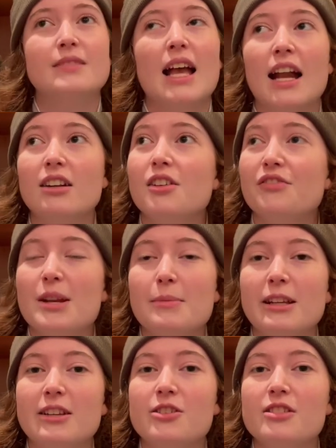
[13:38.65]
I don't know if
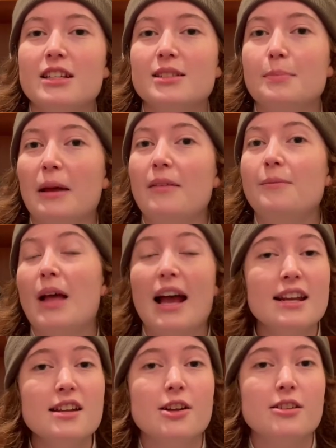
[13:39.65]
anybody knew this, but I
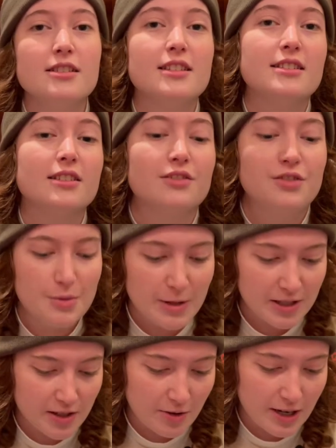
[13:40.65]
didn't know this until a few
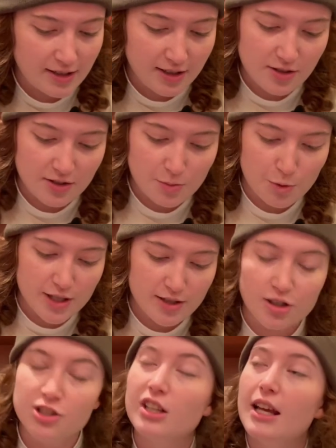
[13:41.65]
months ago. I had to do some research.